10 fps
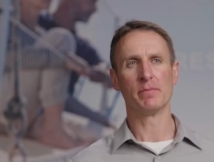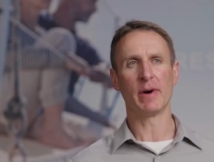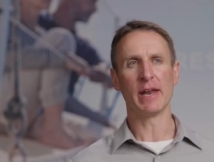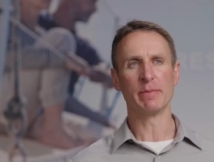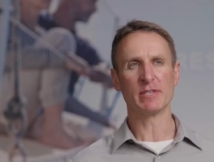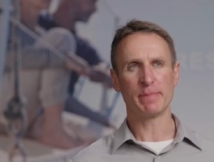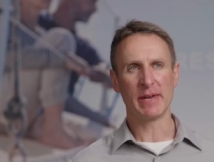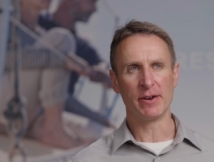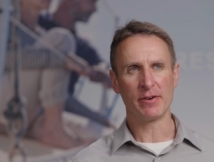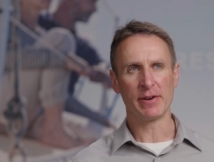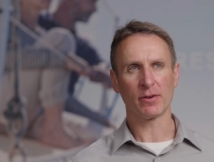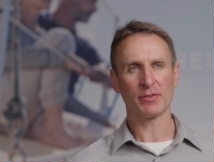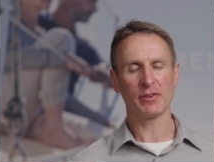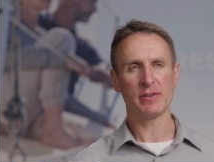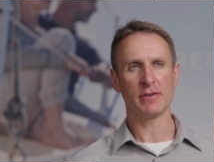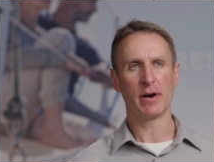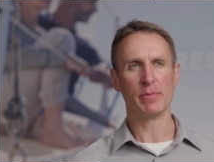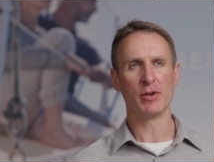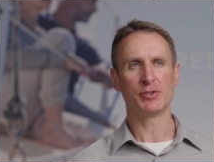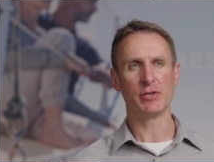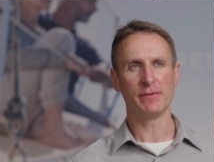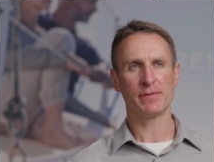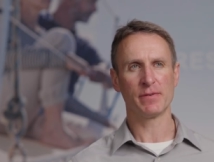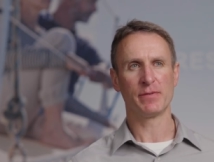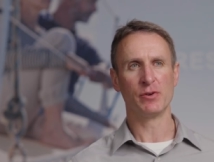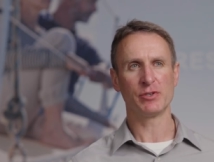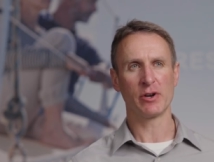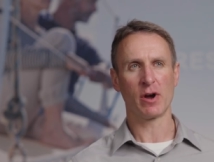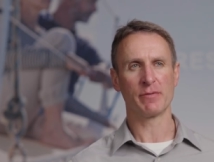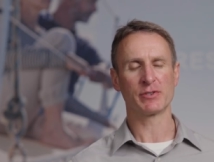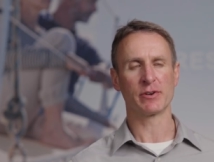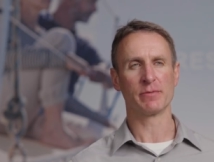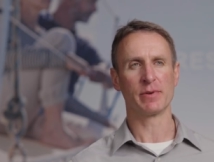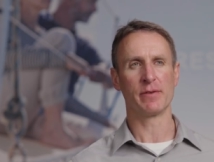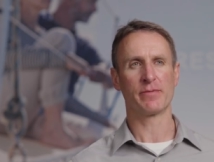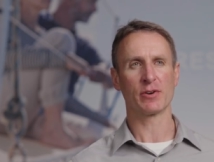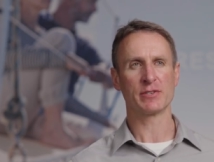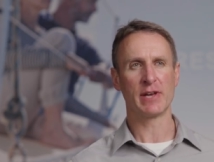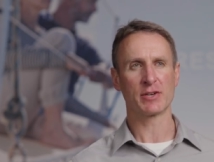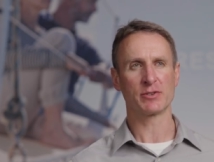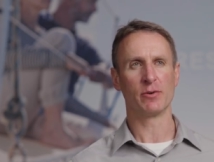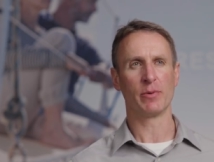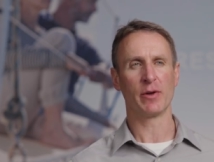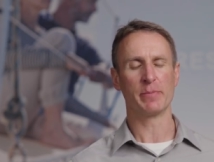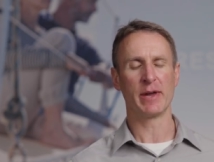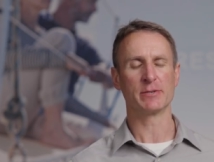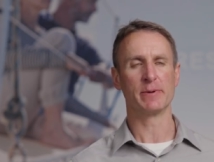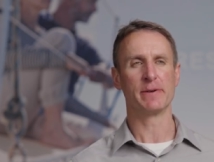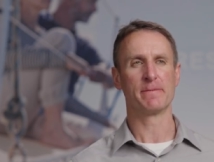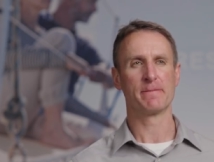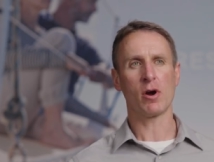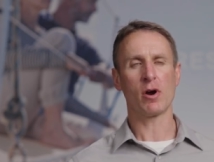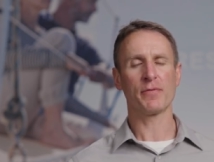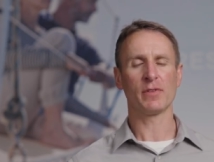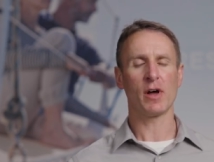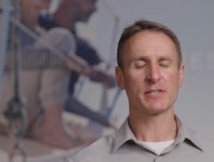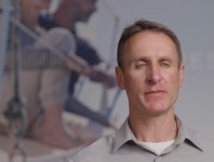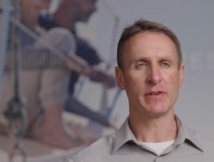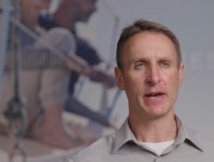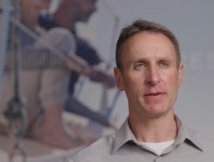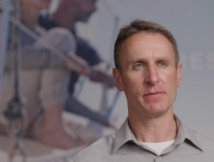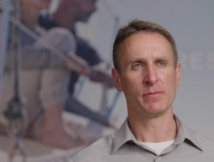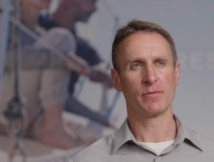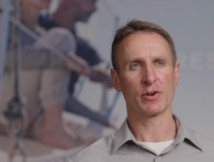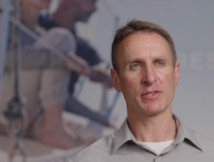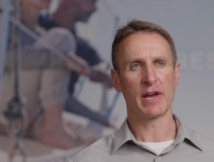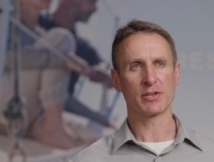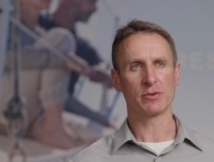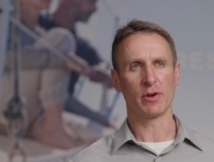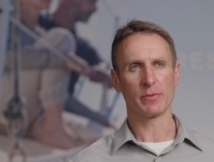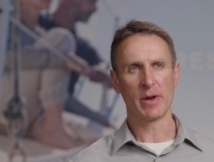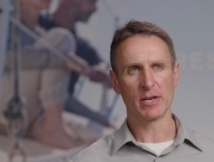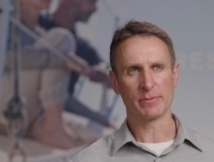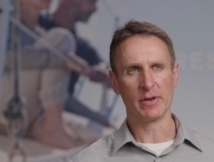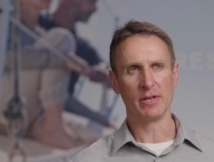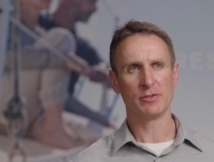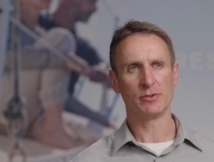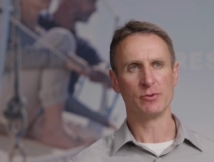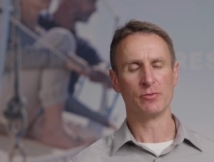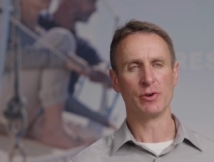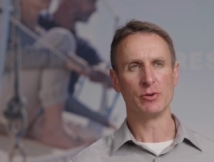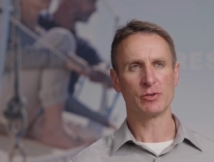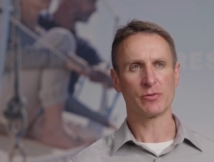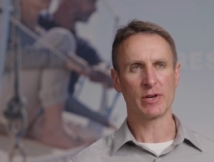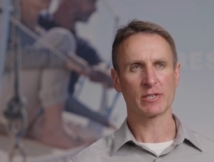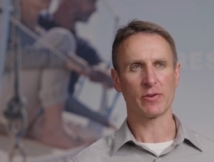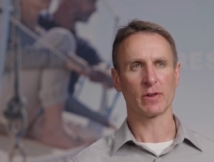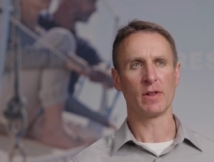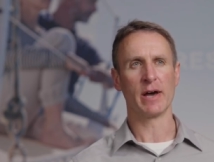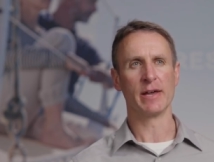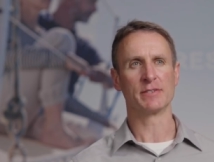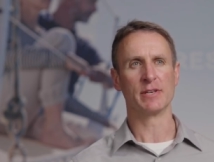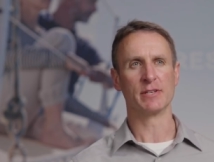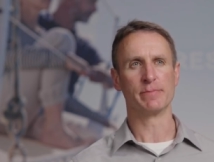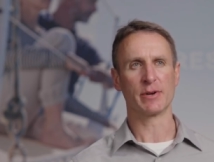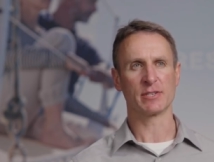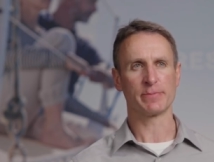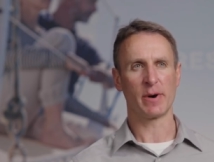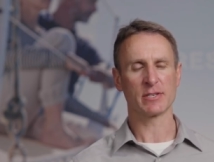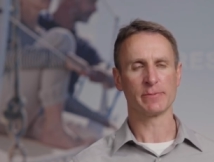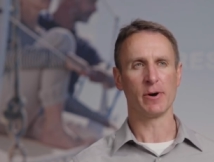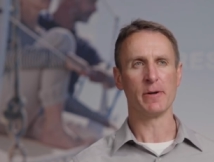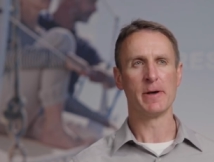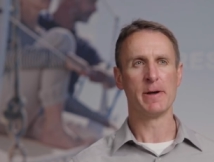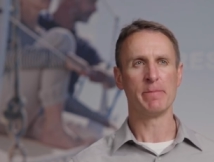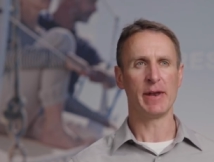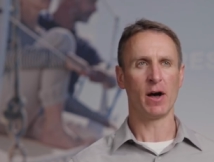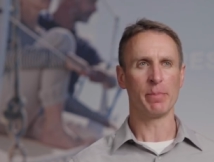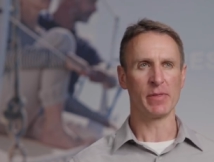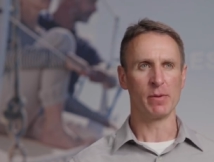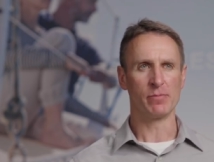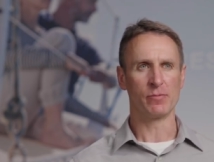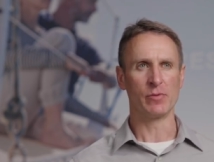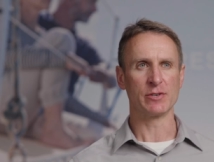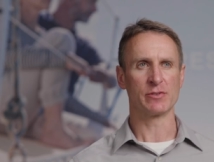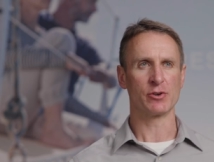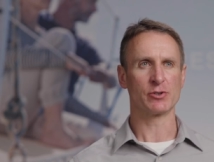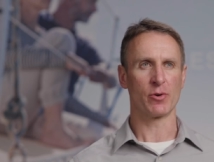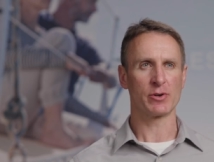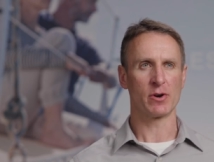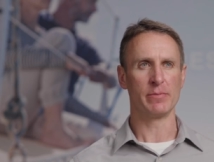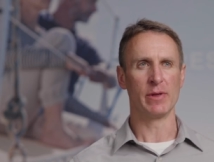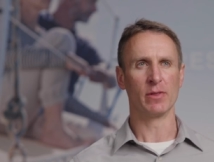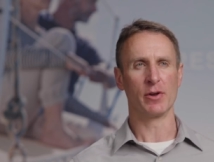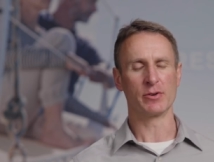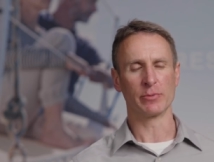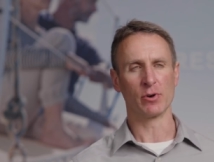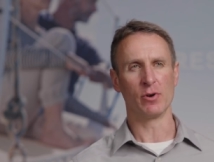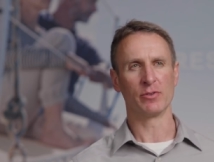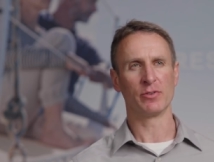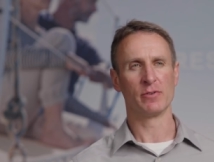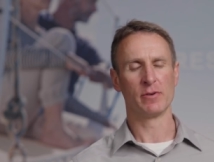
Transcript: My name is Peter Nicholson. I'm the Chief Fiduciary Officer at First National Wealth Management. Our philosophy at First National Wealth Management is to reduce risk for clients as much as possible and helping them reach their short-term and long-term goals.